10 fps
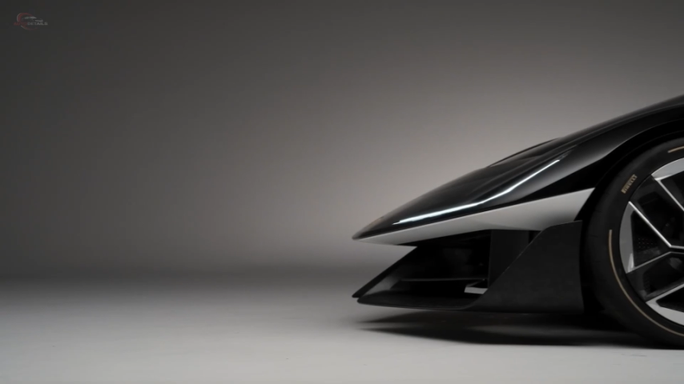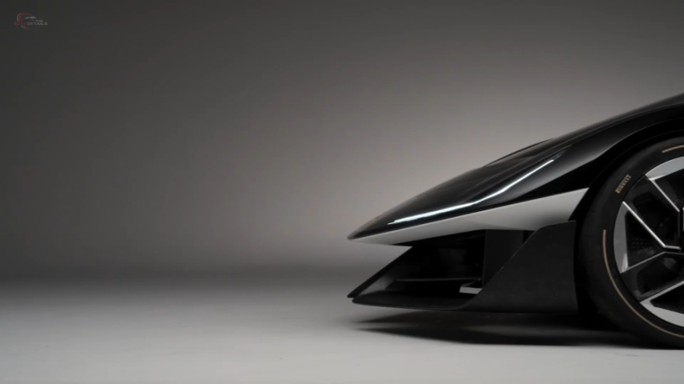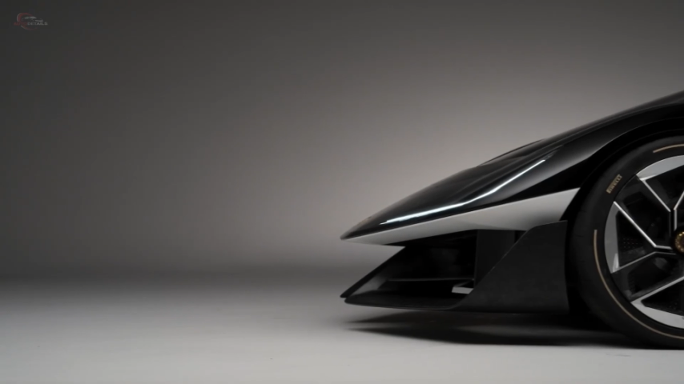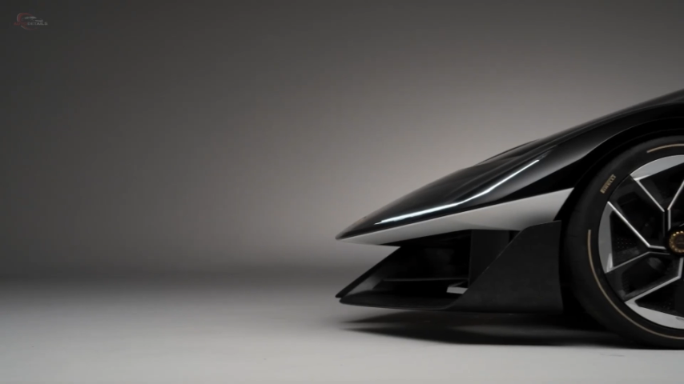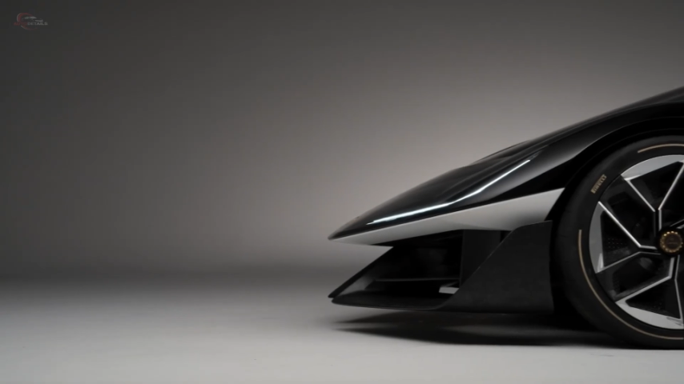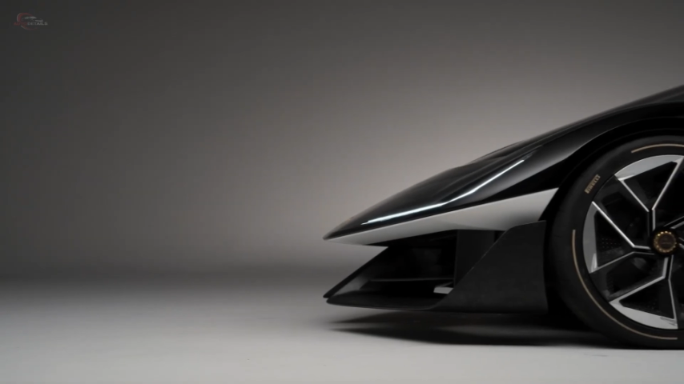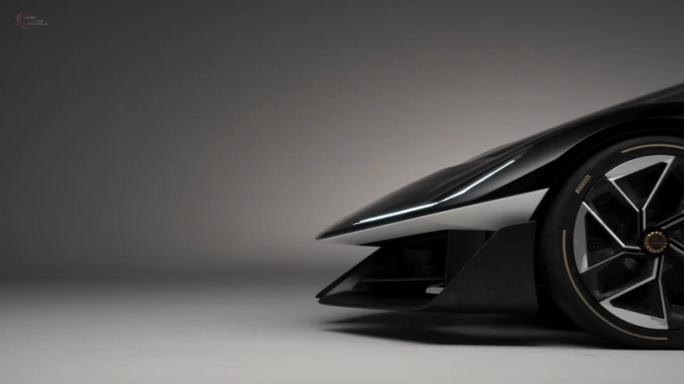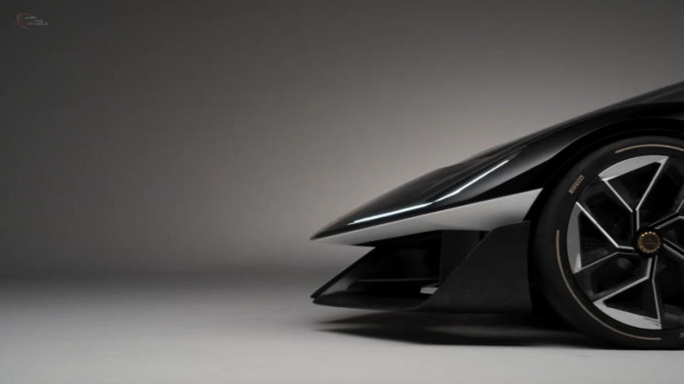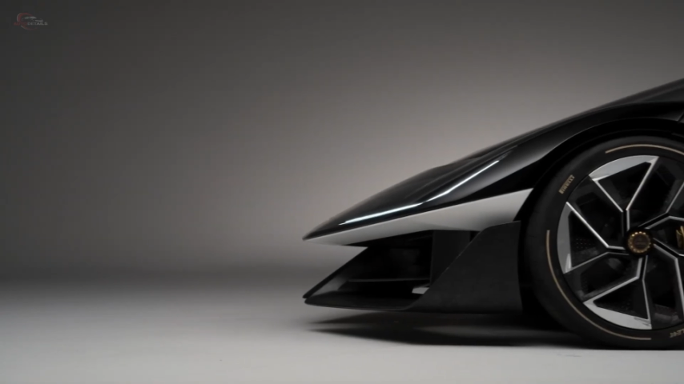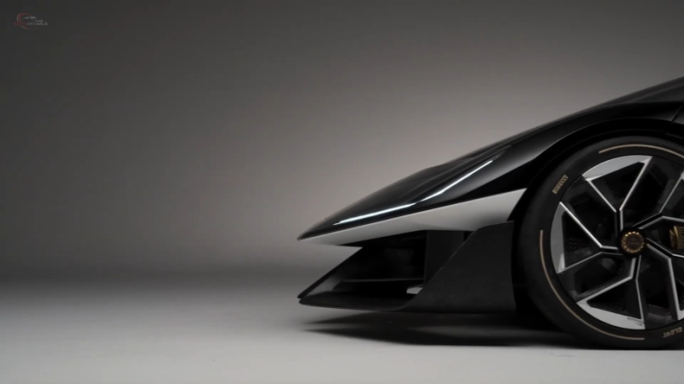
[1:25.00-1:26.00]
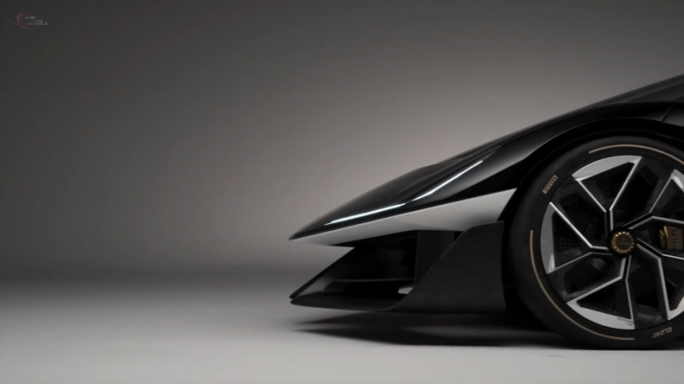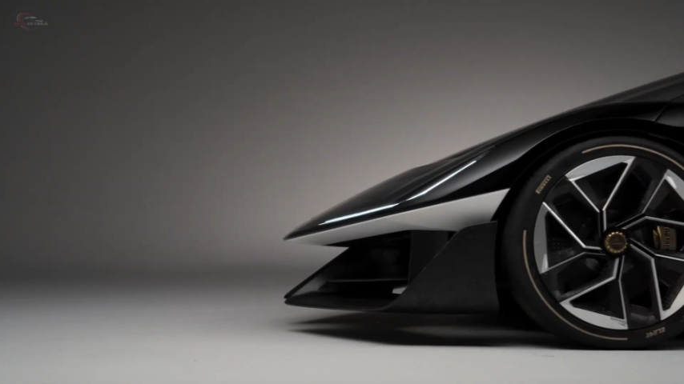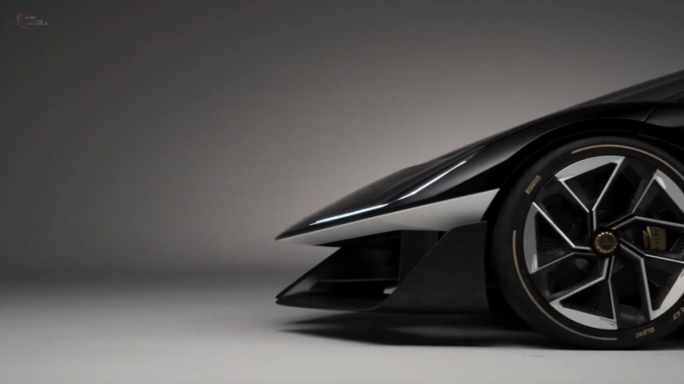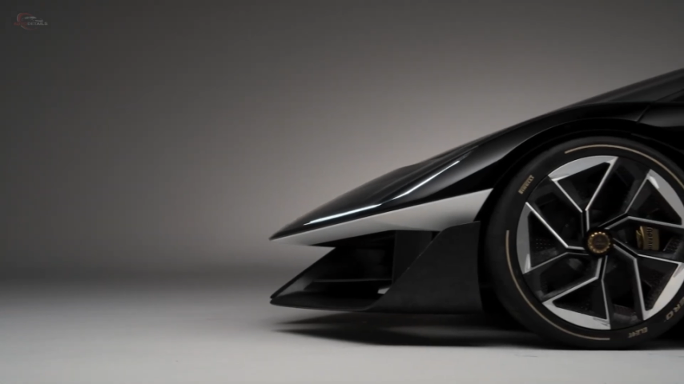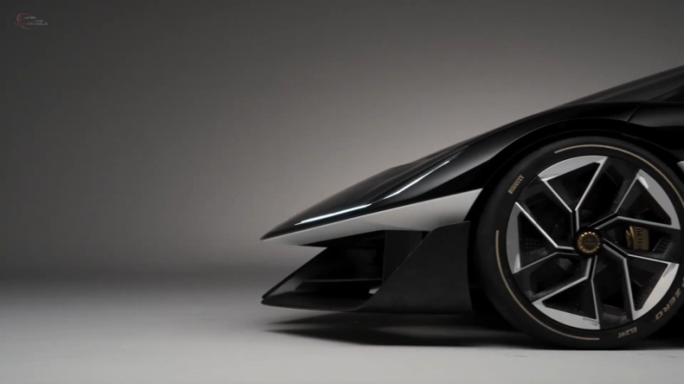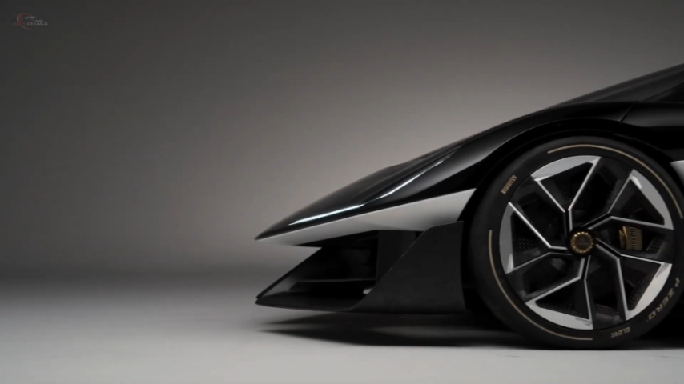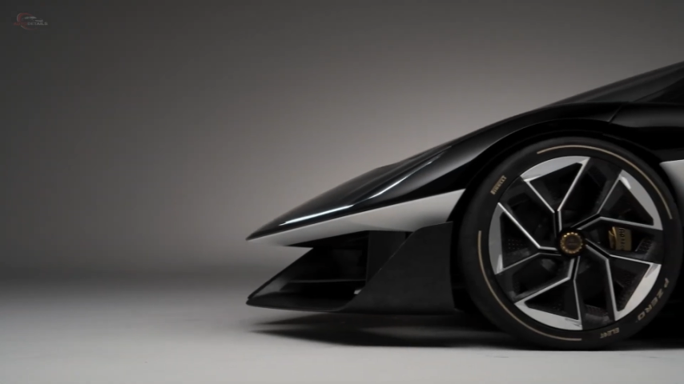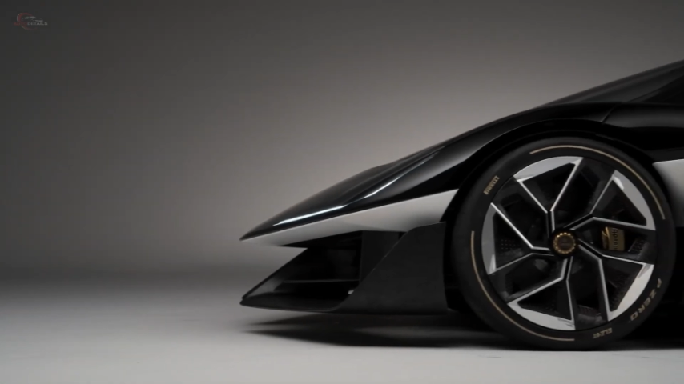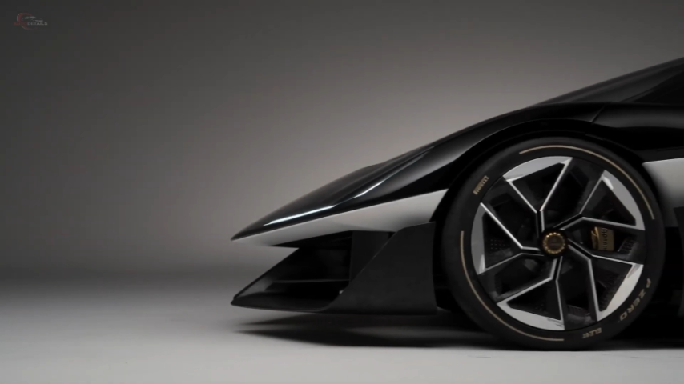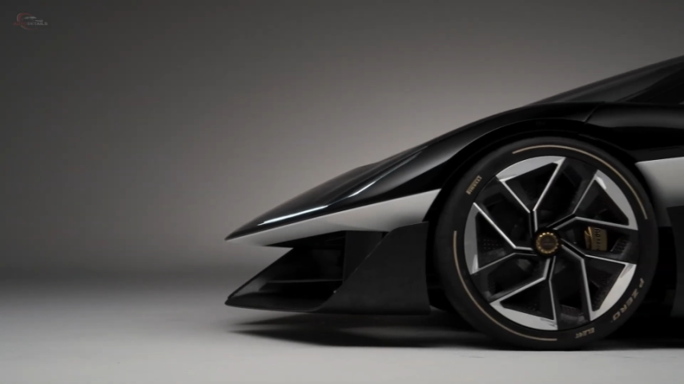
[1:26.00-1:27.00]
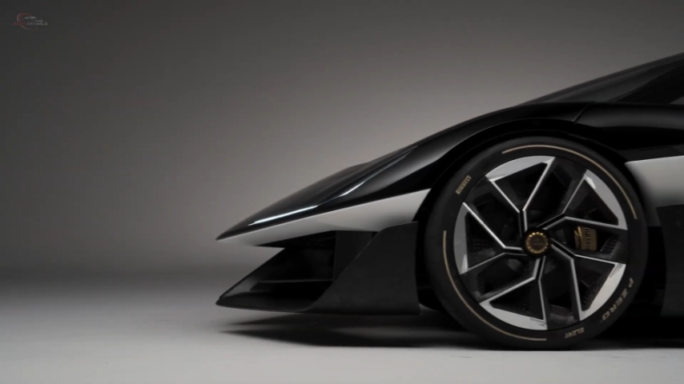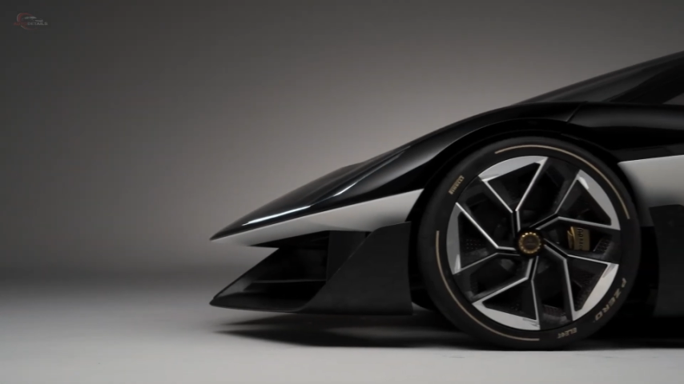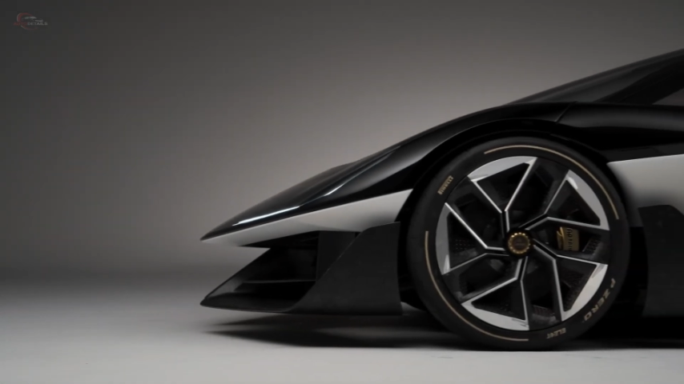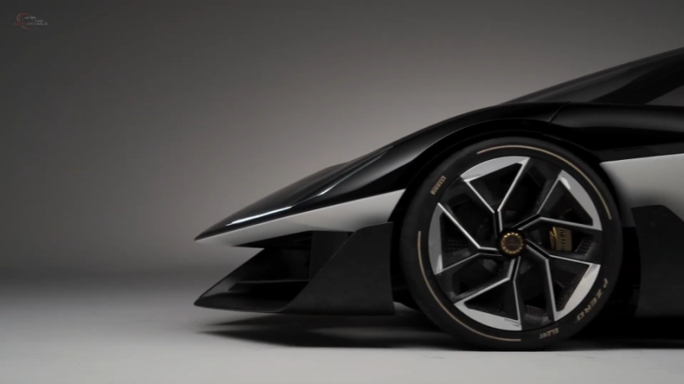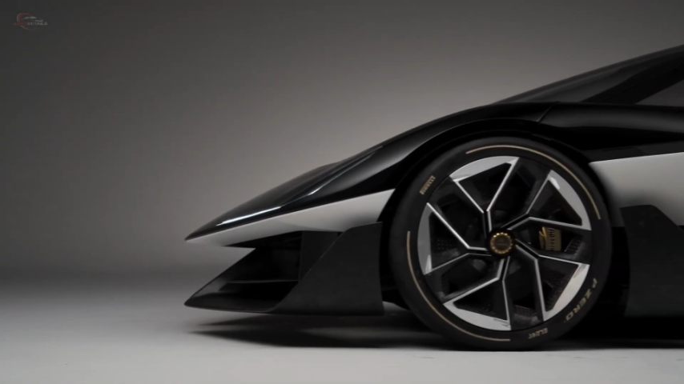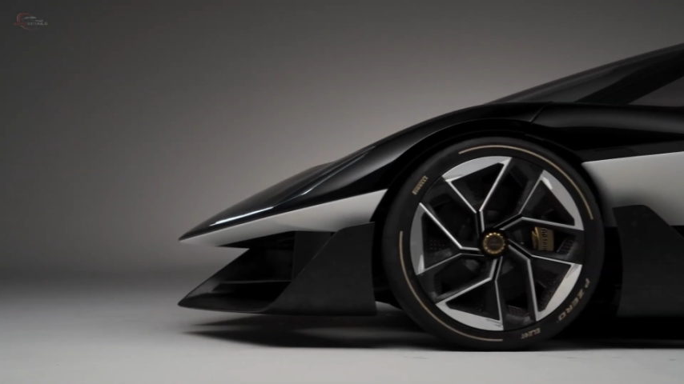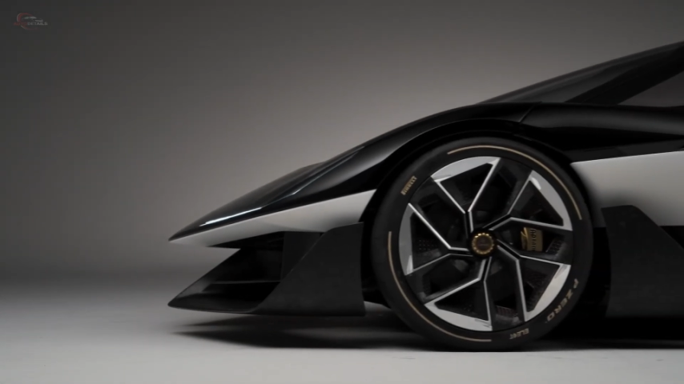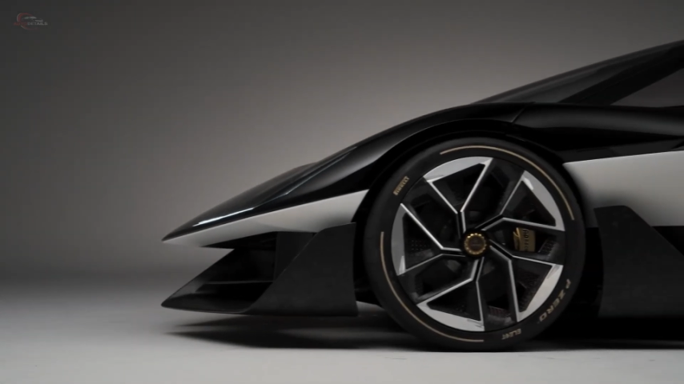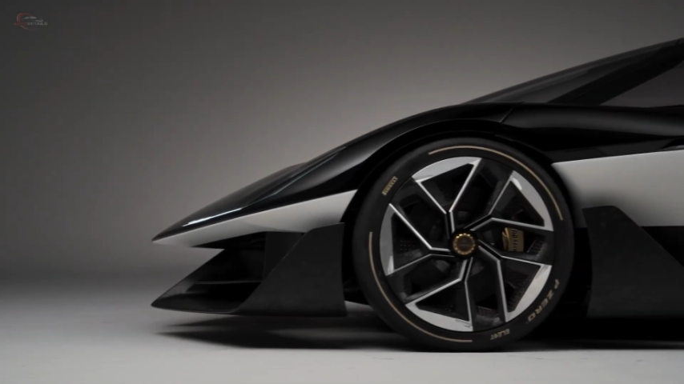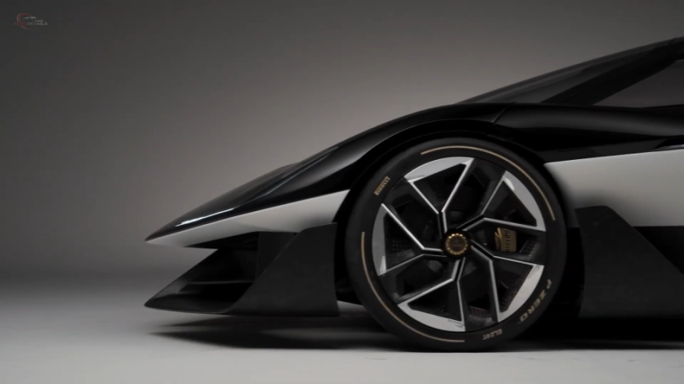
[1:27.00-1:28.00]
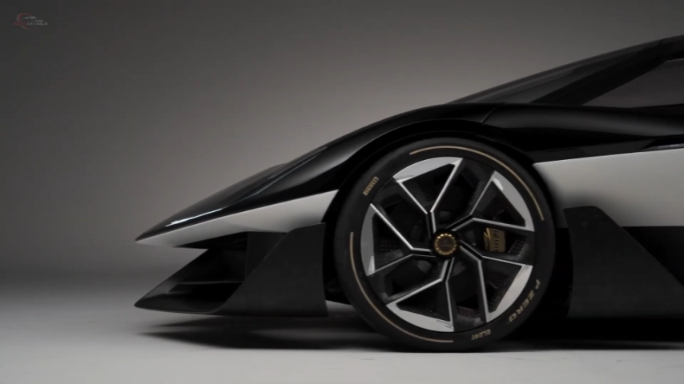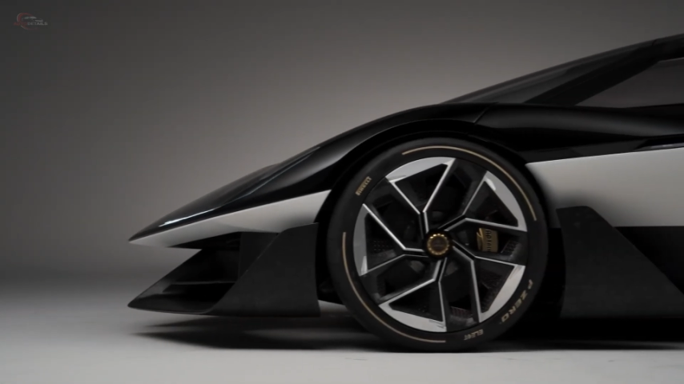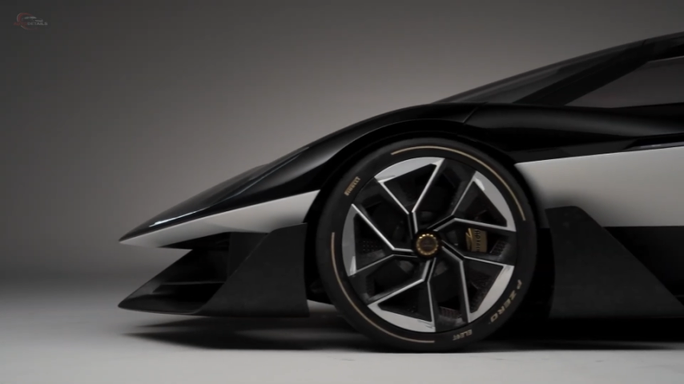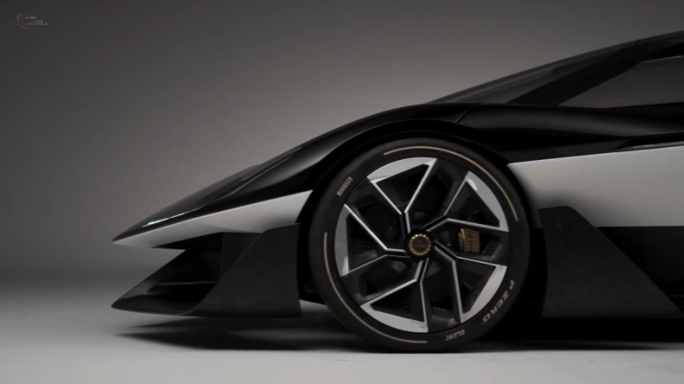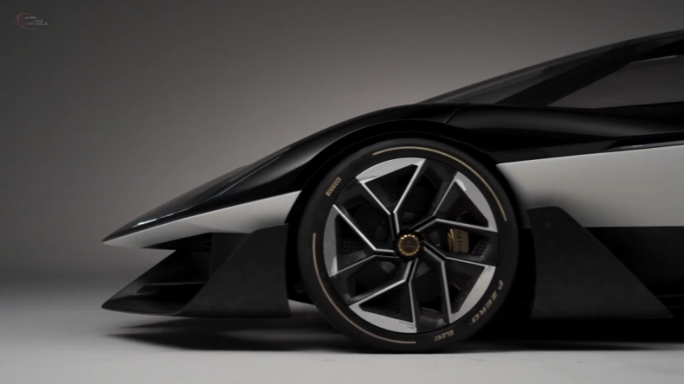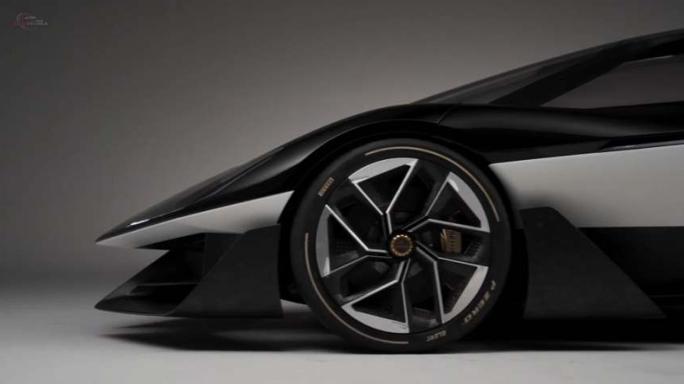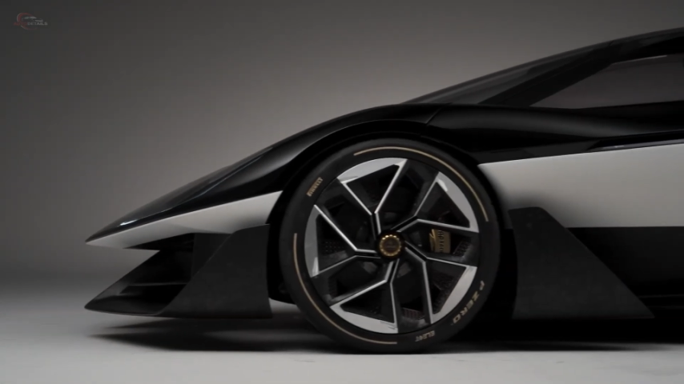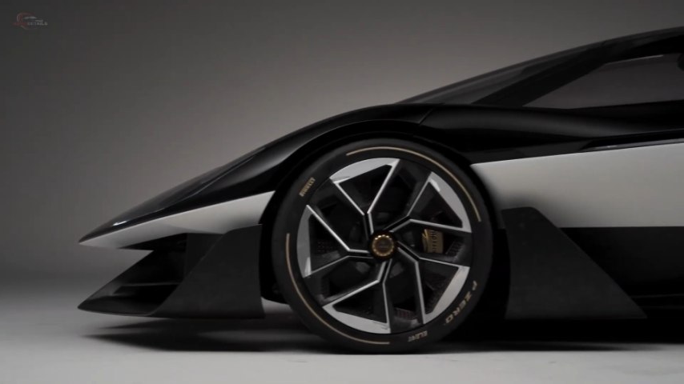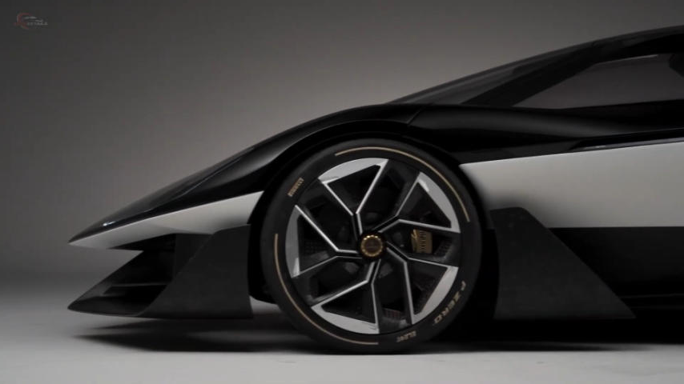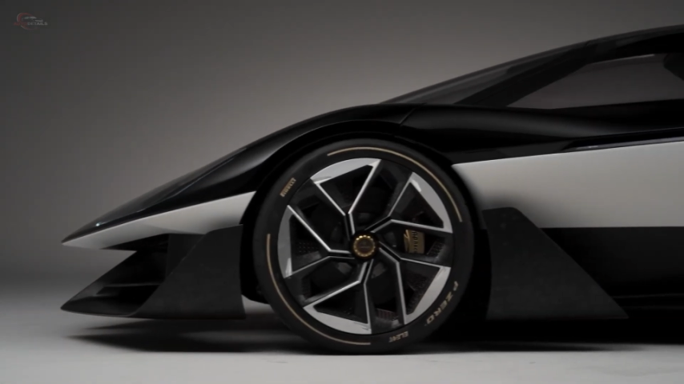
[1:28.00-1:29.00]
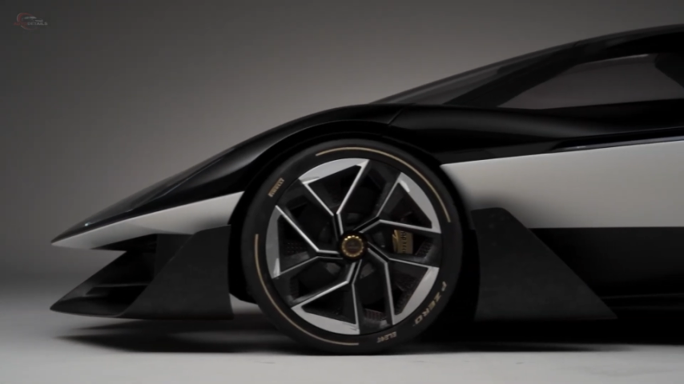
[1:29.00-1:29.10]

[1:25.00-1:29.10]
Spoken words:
Nobody's mouth can be seen.